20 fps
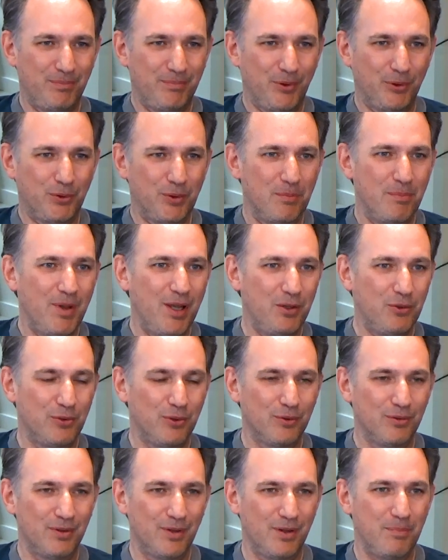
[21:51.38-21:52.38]

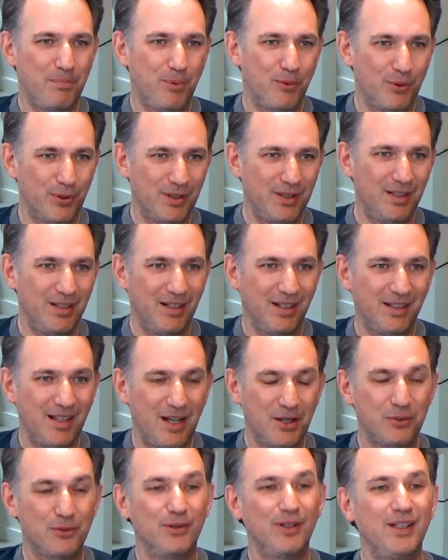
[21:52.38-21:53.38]
automation, reporting, and
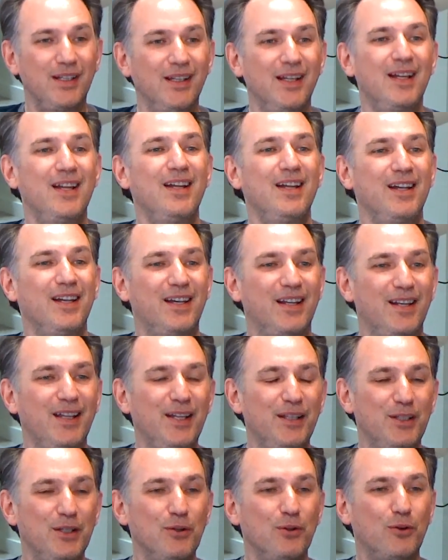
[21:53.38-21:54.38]
actually
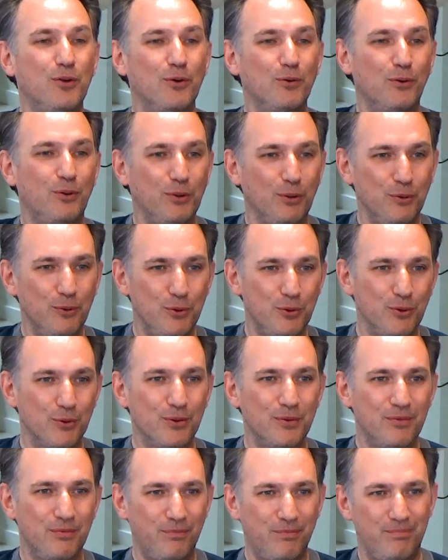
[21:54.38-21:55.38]
creating
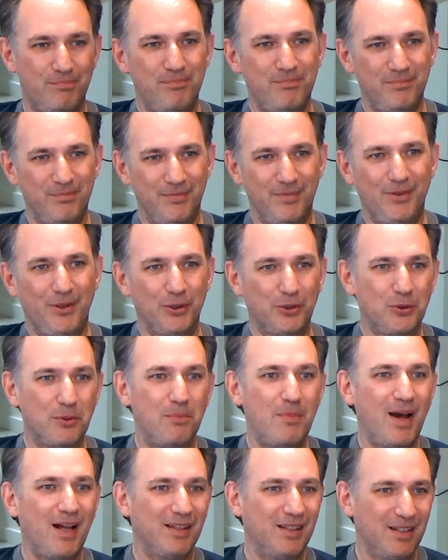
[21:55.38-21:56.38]
conclusions
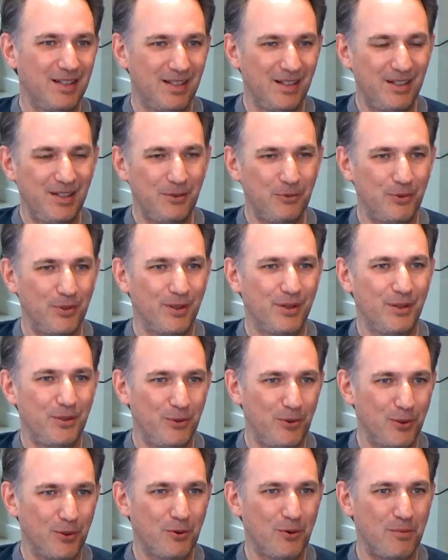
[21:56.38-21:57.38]
automatically, whether
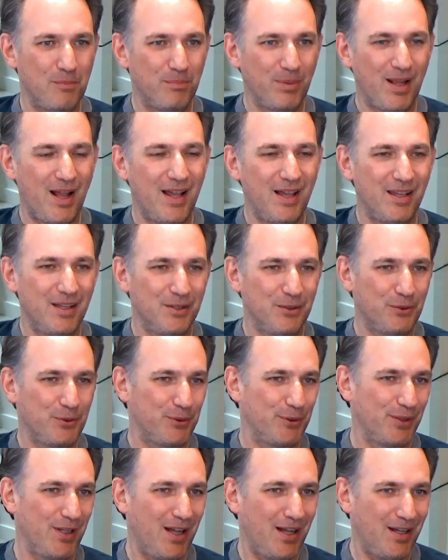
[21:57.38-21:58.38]
you're compliant
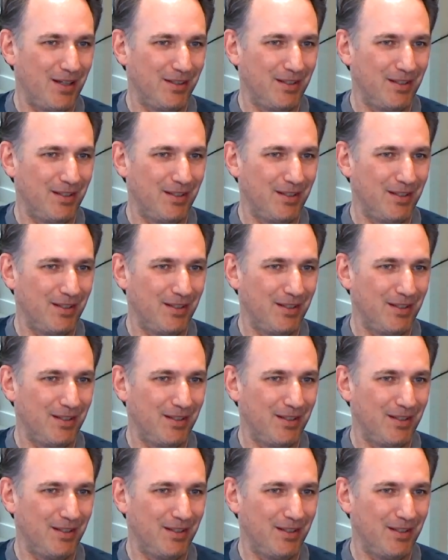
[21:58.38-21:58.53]
or not.